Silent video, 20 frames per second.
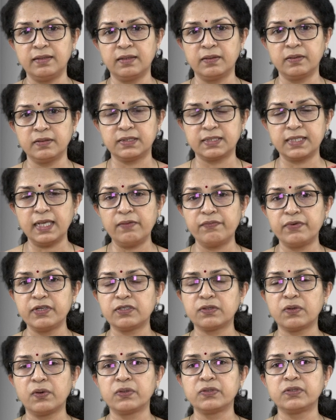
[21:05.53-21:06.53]
the self
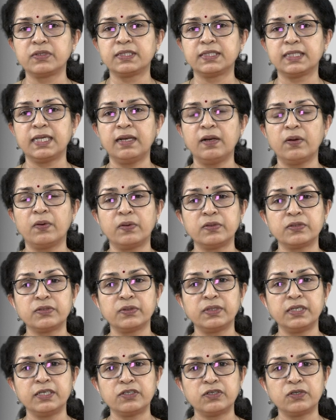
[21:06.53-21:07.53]
disclosure skill, also
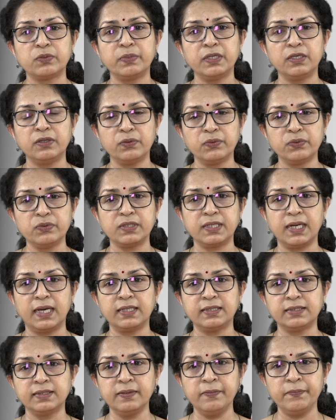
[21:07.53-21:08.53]
needs to be used
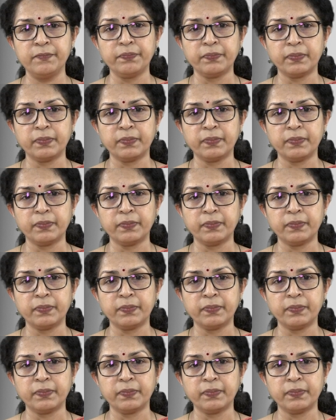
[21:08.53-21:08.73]
as a